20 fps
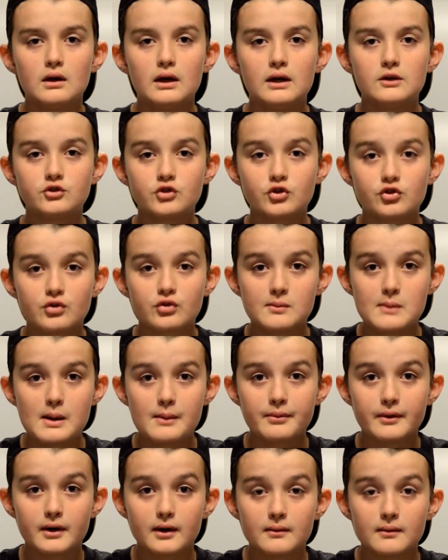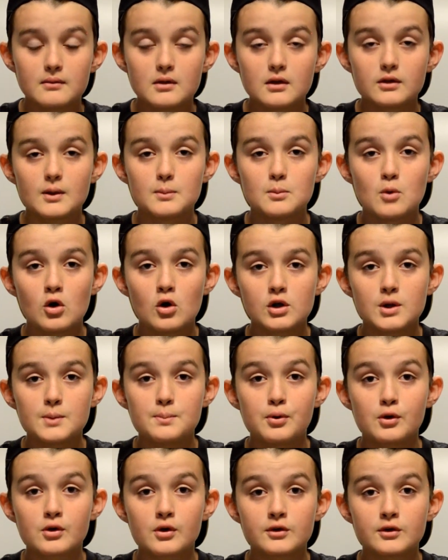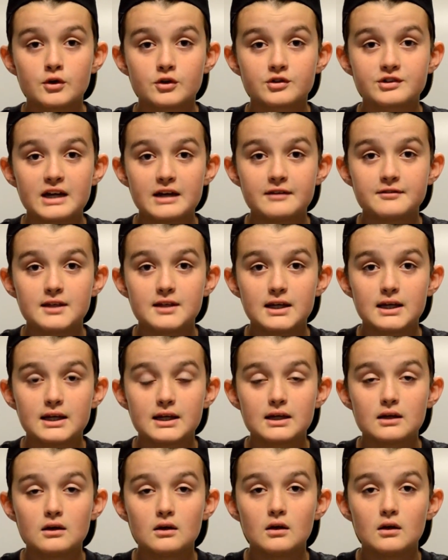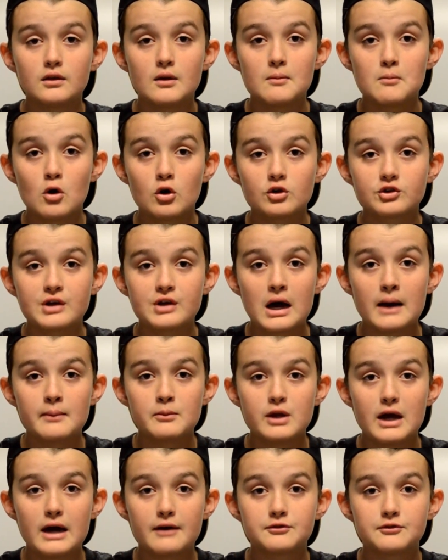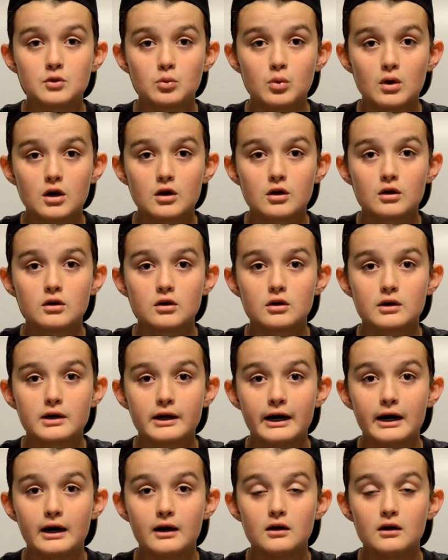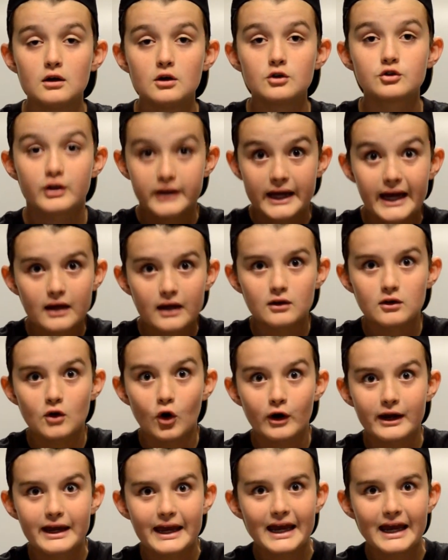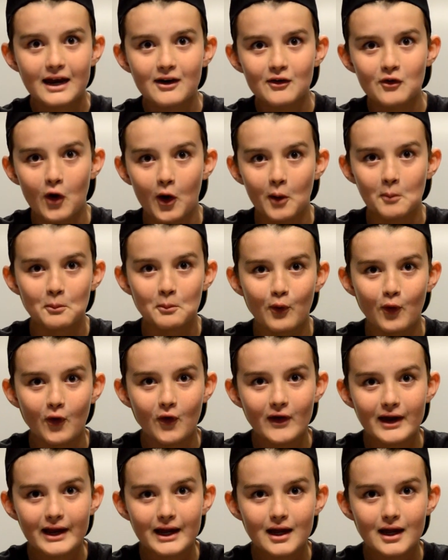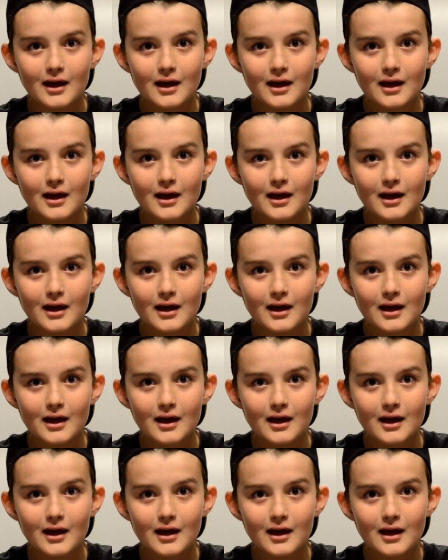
And just remember, the more you put on your safety gear, the more time you have to work on your car. So get your gear on, boy!